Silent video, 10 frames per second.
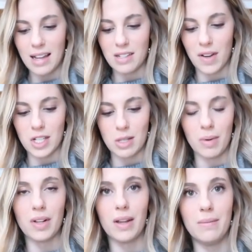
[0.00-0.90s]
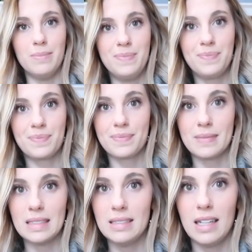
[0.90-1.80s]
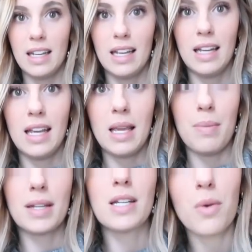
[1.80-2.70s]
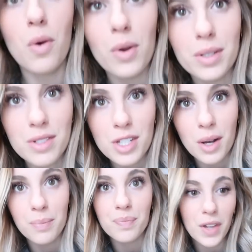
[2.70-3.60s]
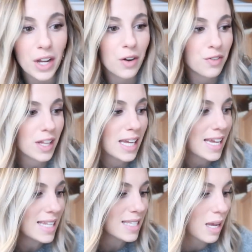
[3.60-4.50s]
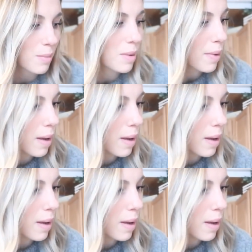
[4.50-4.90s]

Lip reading: as a vegetable and picked out corn. So hopefully he eats them, he